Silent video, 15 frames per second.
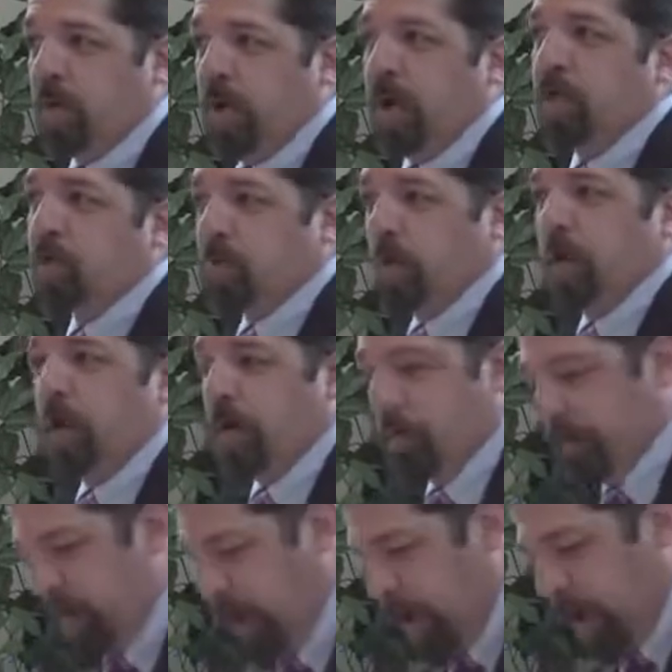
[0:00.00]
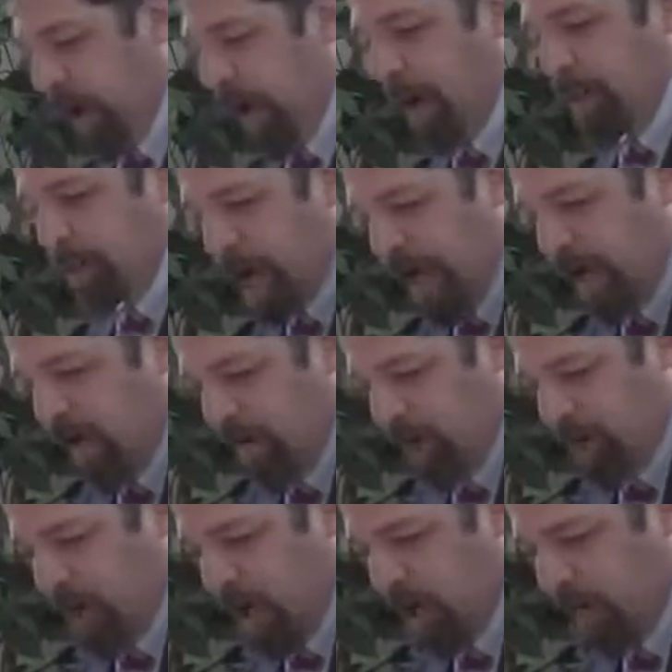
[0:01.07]
to Israel. God made
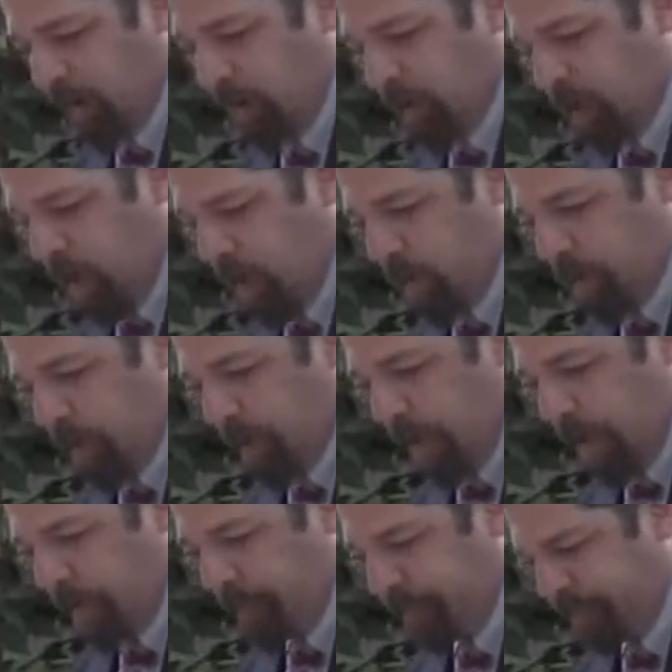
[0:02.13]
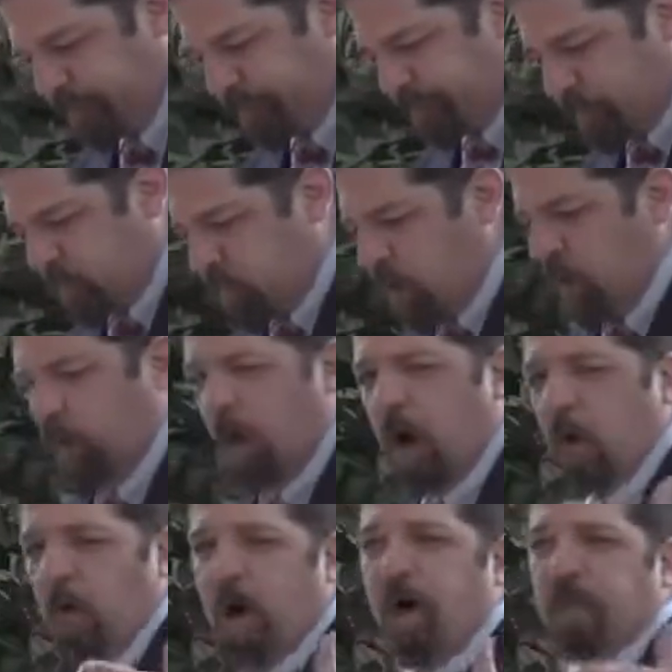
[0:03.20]
himself known to them.
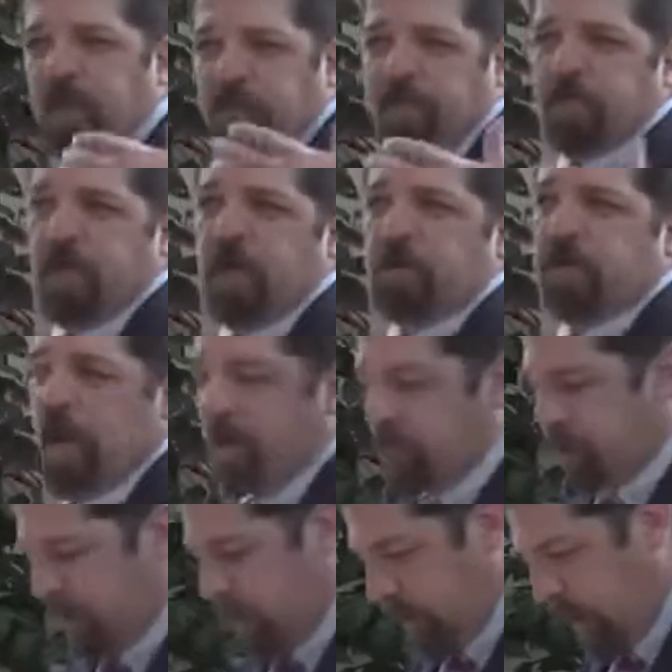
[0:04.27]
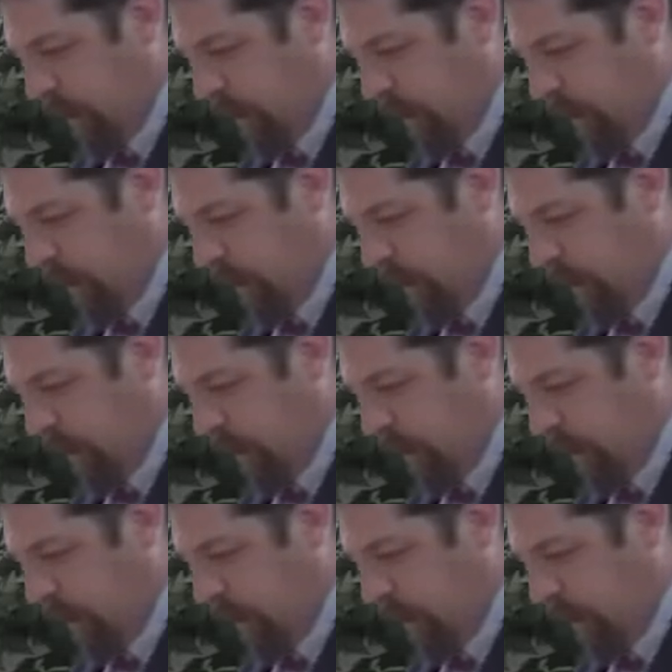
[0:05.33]
Well, while this assumption